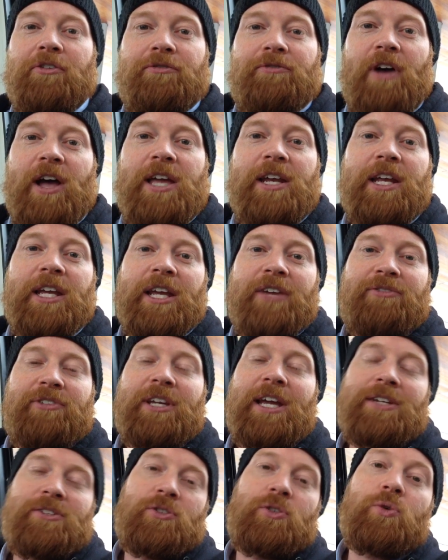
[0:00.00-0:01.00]
you're fighting if
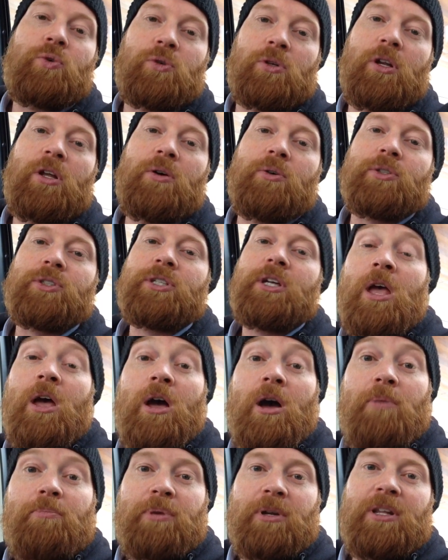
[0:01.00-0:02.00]
you get too close.
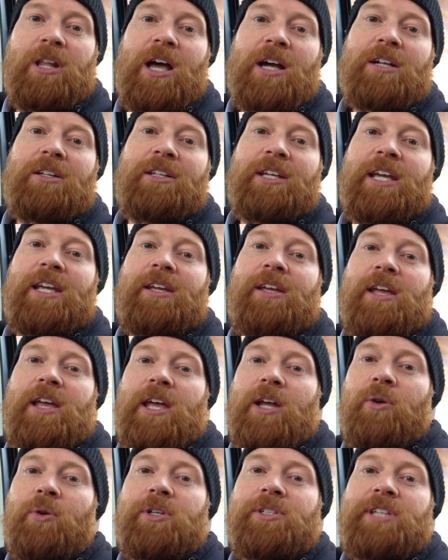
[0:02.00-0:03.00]
But luckily,
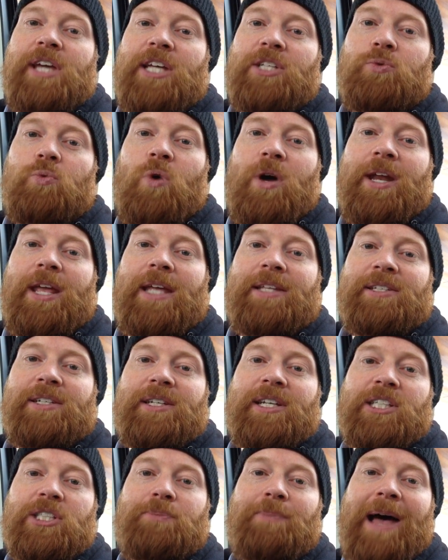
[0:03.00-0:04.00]
it only takes one hit to
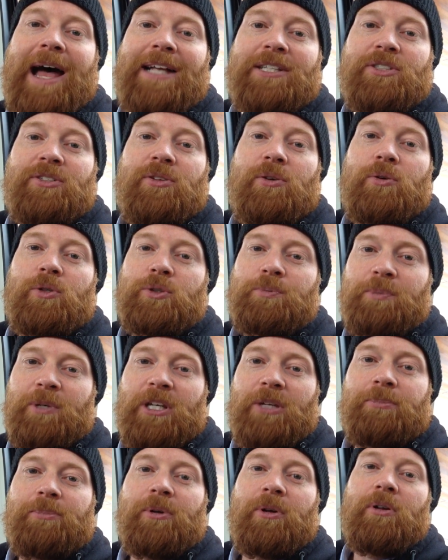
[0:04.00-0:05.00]
dispatch those
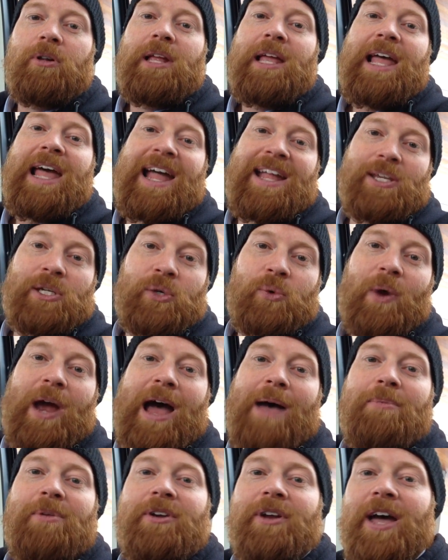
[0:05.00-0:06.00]
people, and you
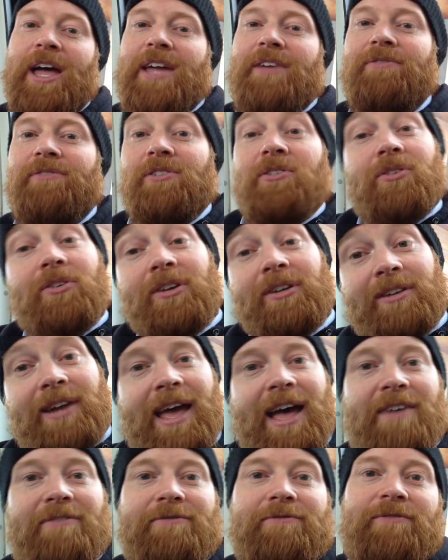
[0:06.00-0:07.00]
grab the knife and you can
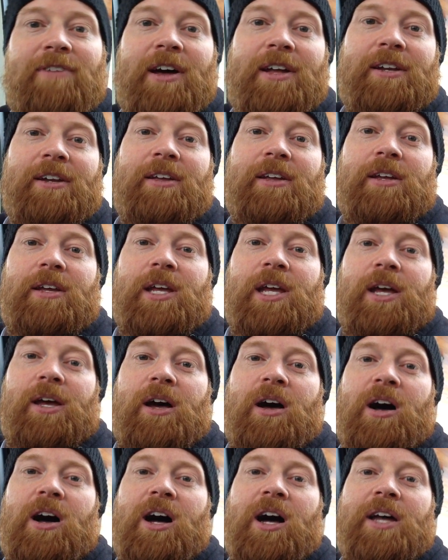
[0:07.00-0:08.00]
have fun
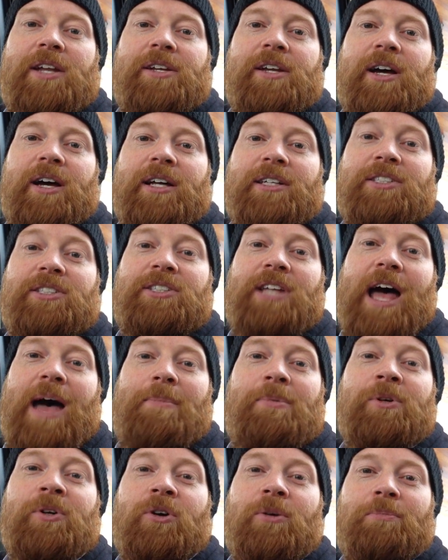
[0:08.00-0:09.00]
on
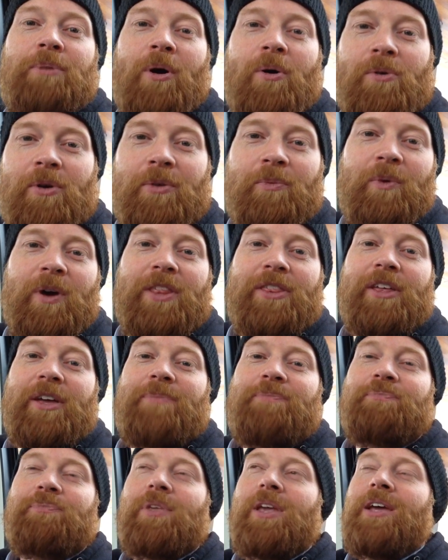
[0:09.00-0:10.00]
stabbing your opponent with
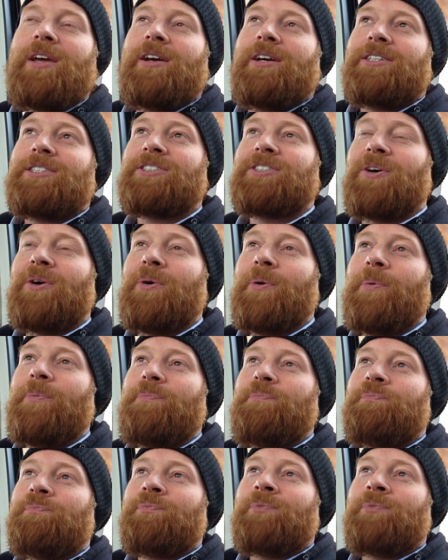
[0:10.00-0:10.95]
it. So